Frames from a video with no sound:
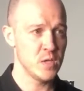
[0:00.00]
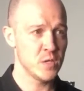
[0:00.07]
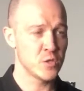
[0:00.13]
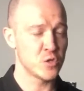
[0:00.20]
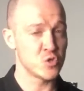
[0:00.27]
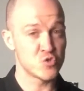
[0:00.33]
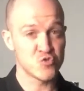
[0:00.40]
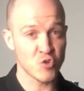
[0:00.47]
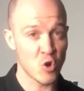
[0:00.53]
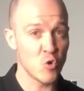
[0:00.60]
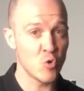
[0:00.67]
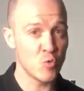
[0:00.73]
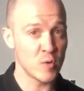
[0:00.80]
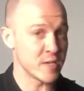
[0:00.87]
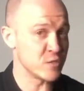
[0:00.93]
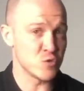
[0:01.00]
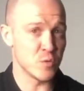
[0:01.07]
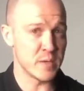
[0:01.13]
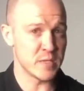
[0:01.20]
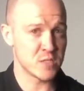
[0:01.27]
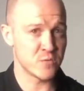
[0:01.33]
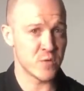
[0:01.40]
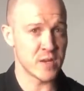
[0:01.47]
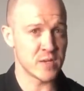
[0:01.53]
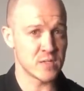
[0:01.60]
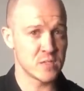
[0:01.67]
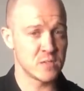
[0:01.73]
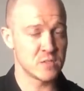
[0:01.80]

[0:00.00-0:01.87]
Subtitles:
control is your best friend.